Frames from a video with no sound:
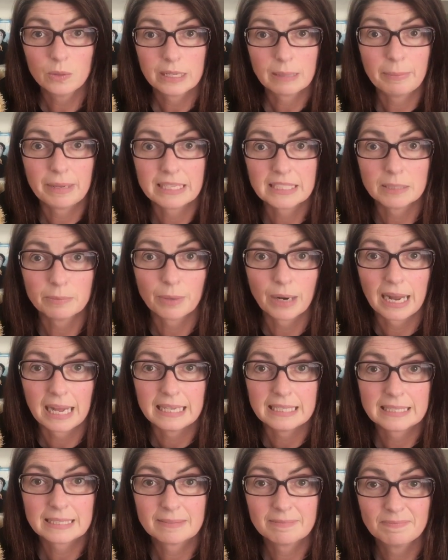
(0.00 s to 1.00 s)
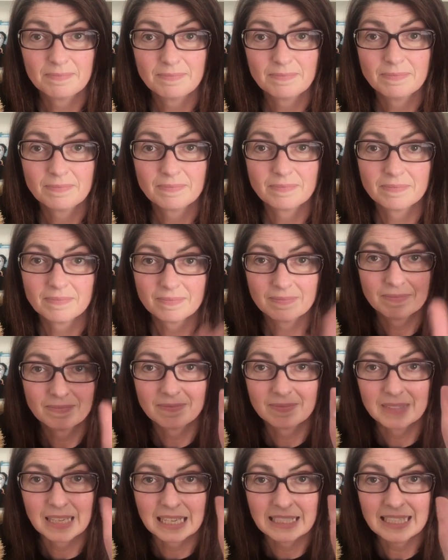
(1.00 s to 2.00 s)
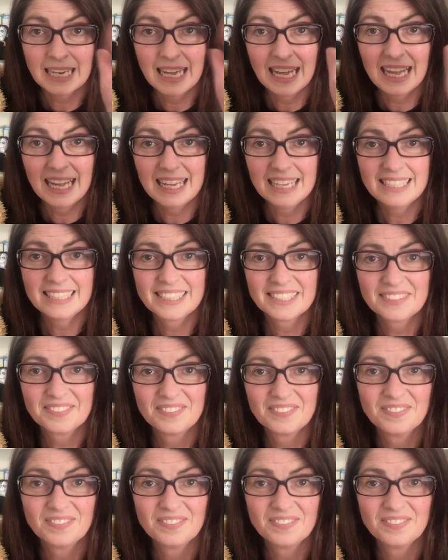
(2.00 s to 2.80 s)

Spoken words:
It'll be a surprise. Night night.